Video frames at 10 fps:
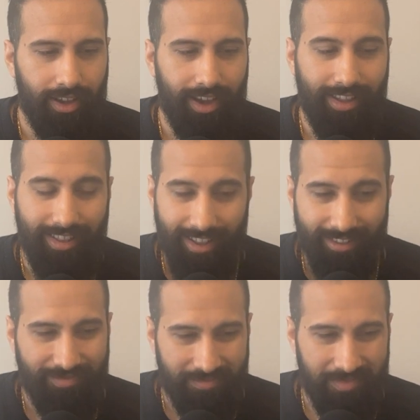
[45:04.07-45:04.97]
And
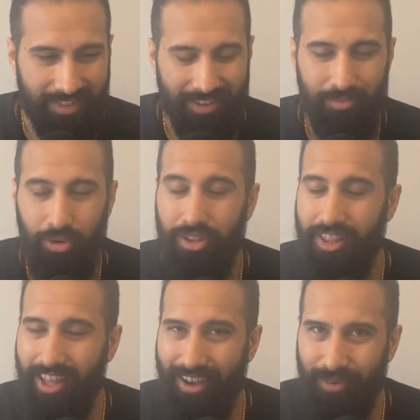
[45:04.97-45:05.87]
then the point
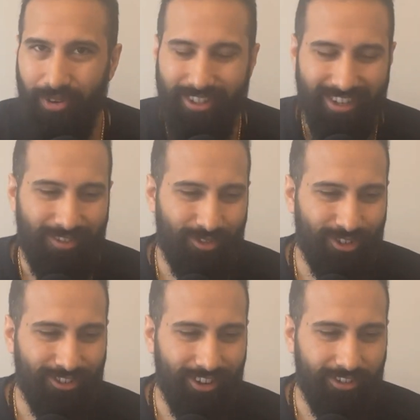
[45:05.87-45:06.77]
that I want to
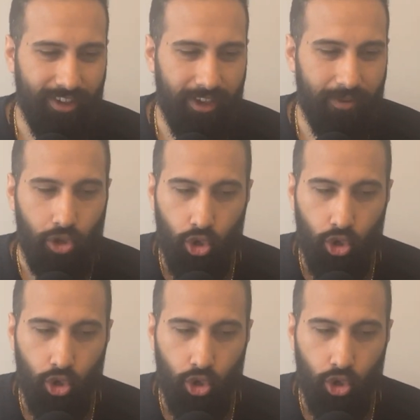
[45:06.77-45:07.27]
emphasize here,